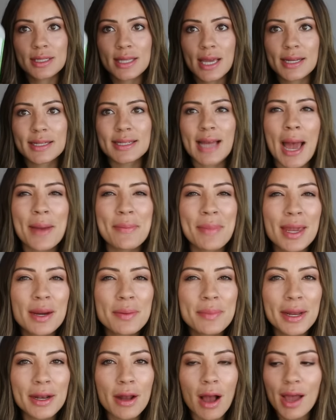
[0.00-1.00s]
scent. I may or
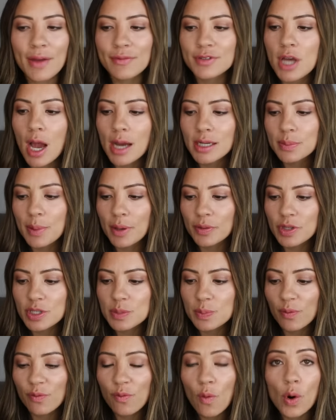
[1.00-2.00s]
may not have talked about
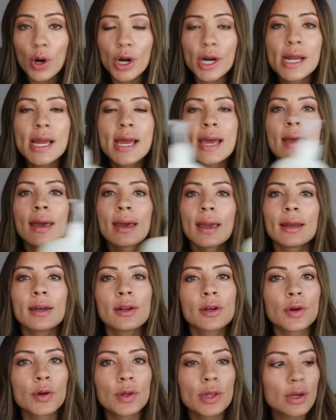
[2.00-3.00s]
this before in
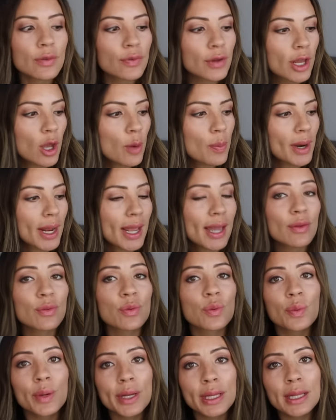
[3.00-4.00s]
an earlier video, but I
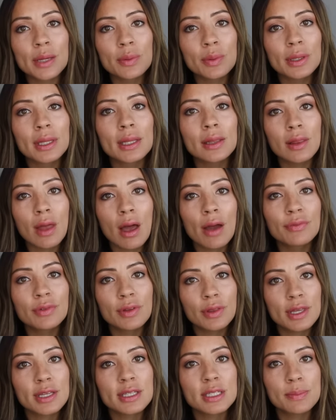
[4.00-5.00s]
have really, really
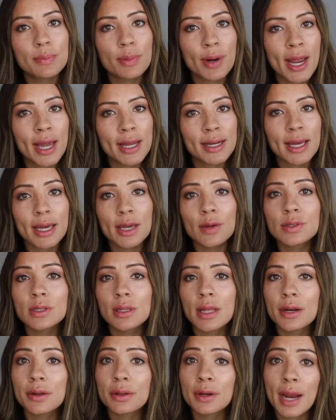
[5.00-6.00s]
loved this brand. I use a
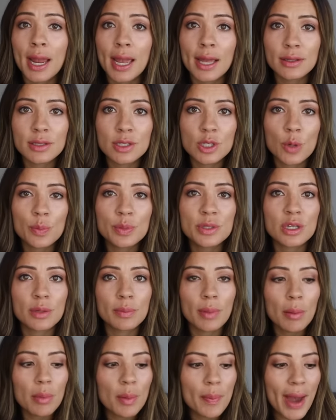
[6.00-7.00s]
lot of their hand soaps, their
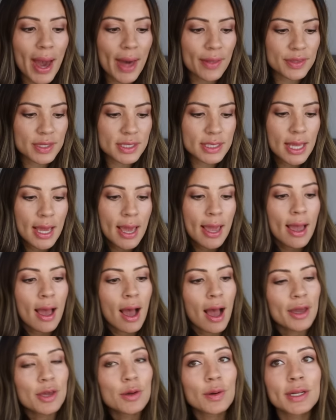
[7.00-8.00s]
bubble baths.
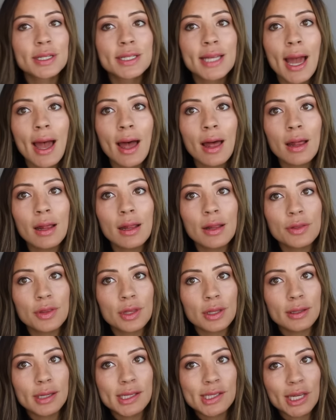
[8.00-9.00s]
You can
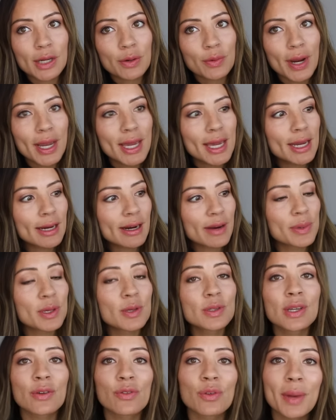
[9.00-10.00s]
tell, it's like right here, I've been
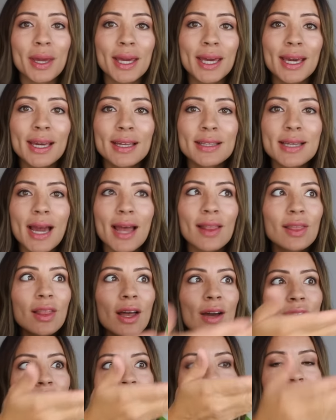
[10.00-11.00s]
using it for my kids. I
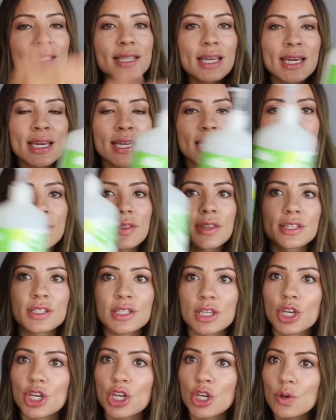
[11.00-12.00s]
love that it's in
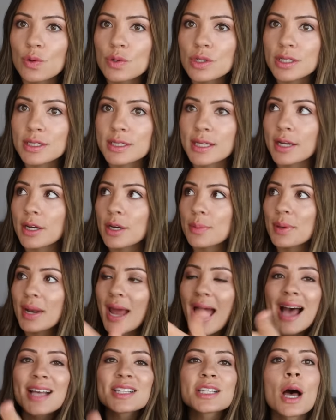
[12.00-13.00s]
this huge container, but
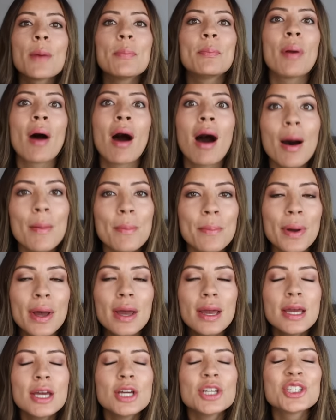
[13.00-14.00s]
it has a pump.
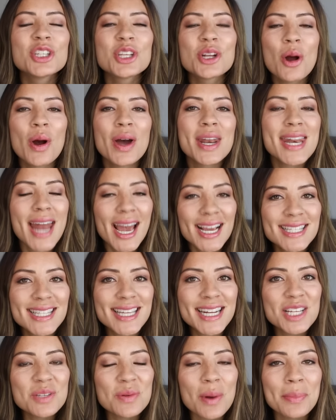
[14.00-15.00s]
Do you know how nice
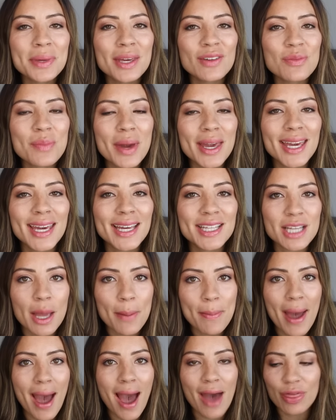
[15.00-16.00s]
that is when I'm giving my kids a
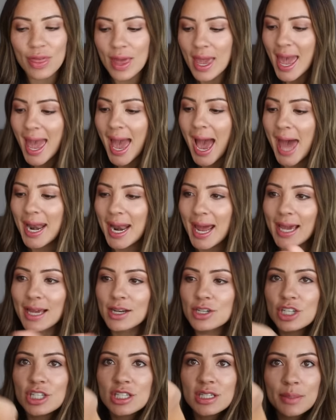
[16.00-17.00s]
bath and I
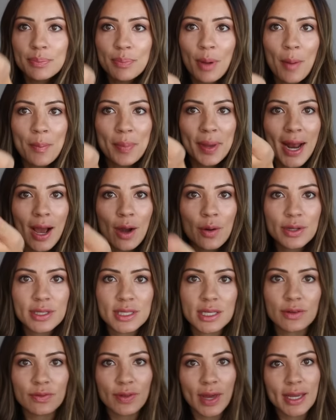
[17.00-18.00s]
can just pump it out
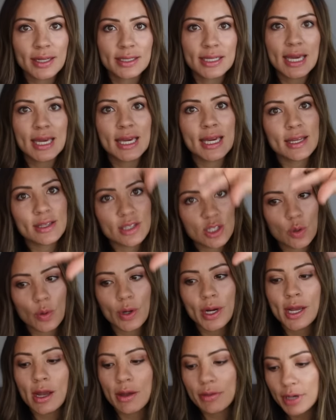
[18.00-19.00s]
instead of like taking it and
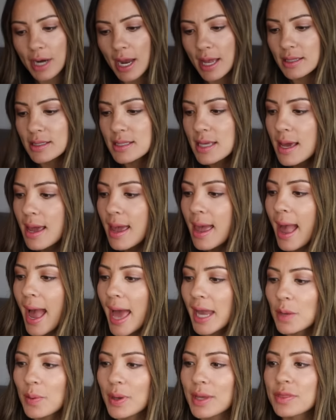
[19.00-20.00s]
squirting it on their heads?
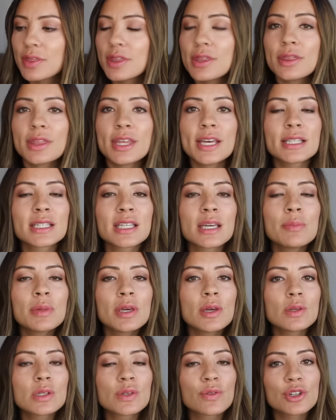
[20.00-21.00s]
Anyway, this can be
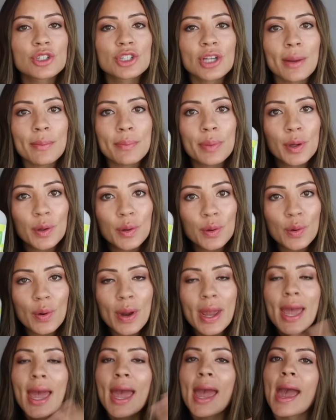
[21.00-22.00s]
used for
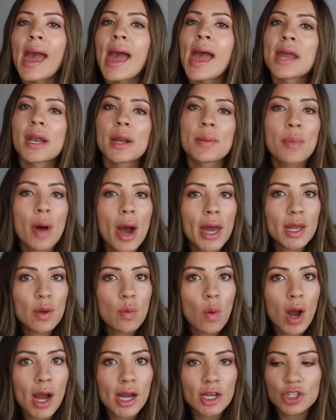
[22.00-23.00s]
shampoo and a body
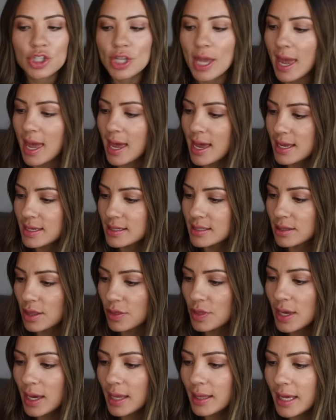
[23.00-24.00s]
wash. And the
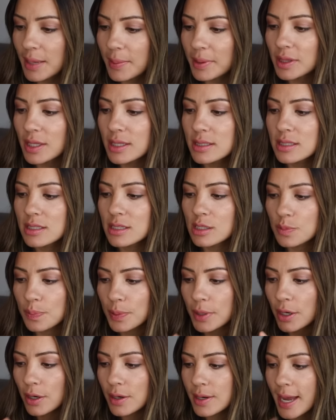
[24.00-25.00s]
thing I like about this is it's
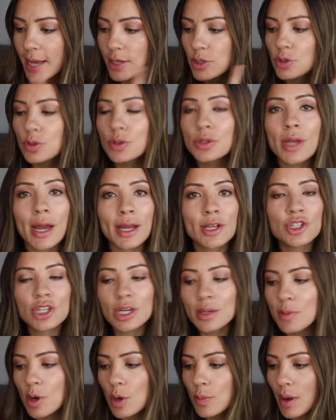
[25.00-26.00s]
pure, natural,
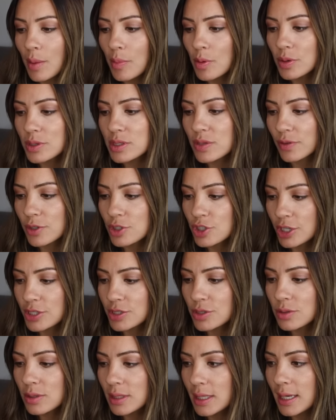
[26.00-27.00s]
non-GMO bubbles for
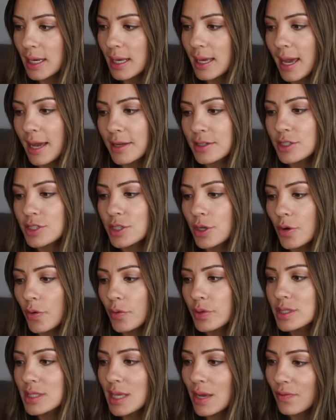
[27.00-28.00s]
gentle cleaning head to
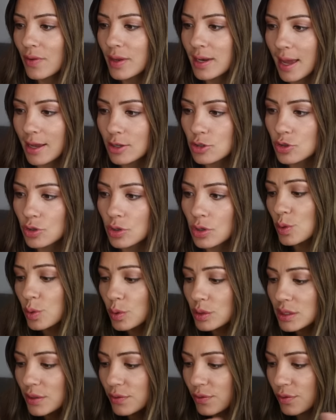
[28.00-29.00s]
toe. It's safe and natural,
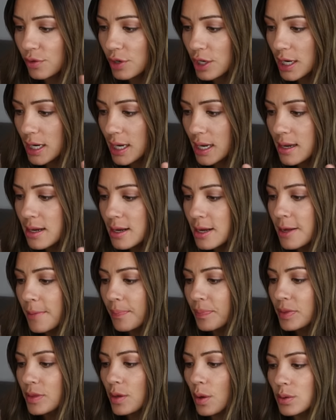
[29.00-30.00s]
cruelty-free,
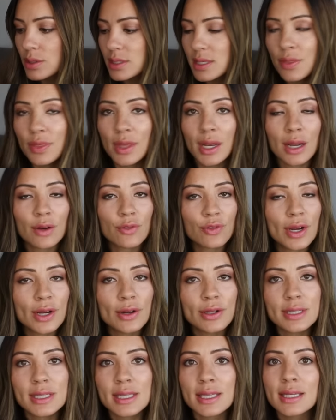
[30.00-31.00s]
no synthetic
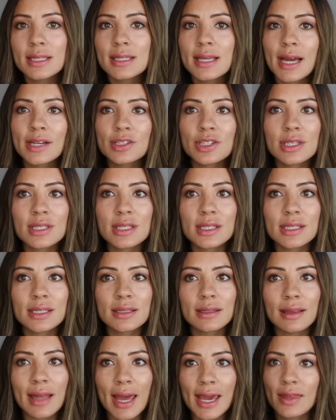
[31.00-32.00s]
fragrances. I
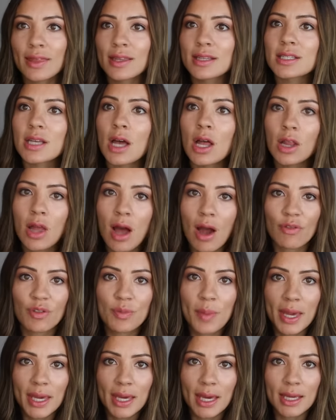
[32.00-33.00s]
just like this a lot
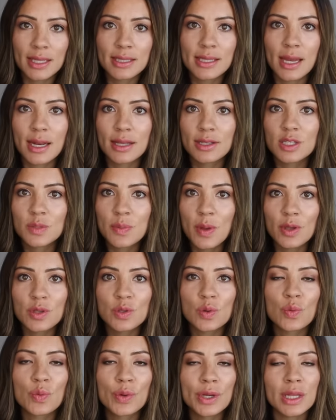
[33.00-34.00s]
for my kids, and it
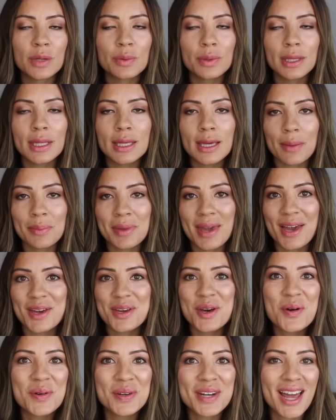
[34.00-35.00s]
smells really, really yummy and
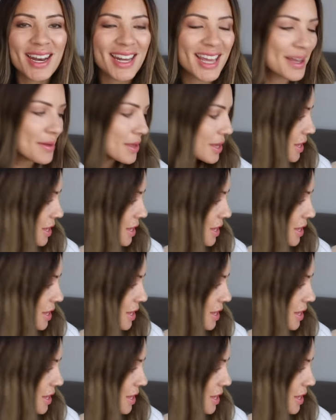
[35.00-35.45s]
coconutty.